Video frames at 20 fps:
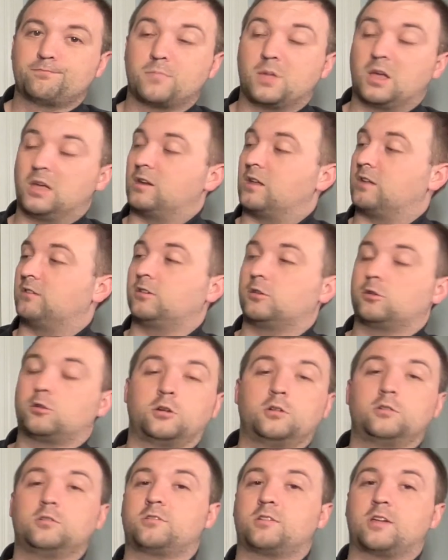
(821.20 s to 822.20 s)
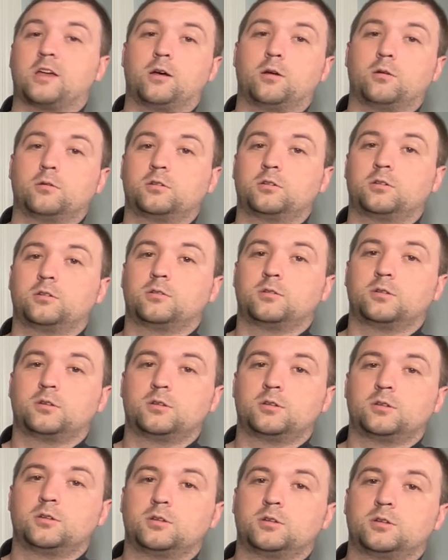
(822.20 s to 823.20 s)
And as it turns out,
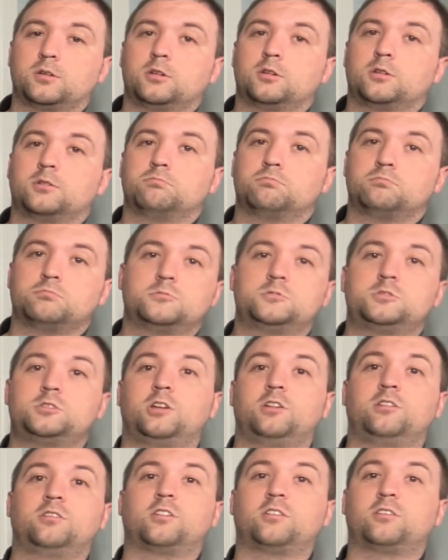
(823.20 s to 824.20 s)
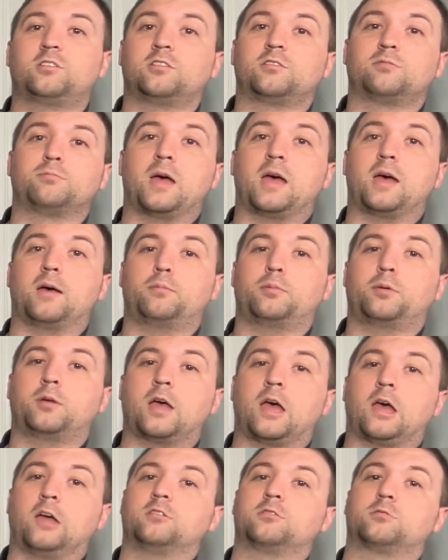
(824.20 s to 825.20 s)
Jesus' map
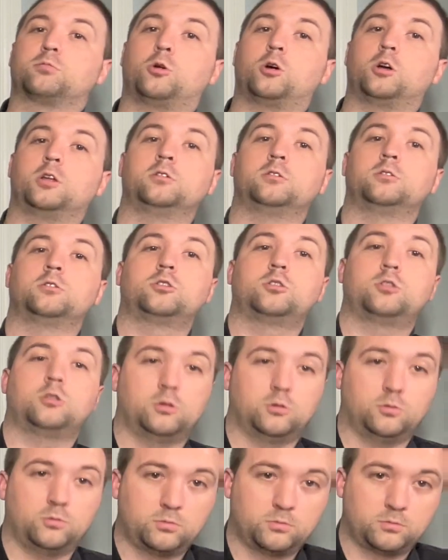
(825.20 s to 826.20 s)
has one too.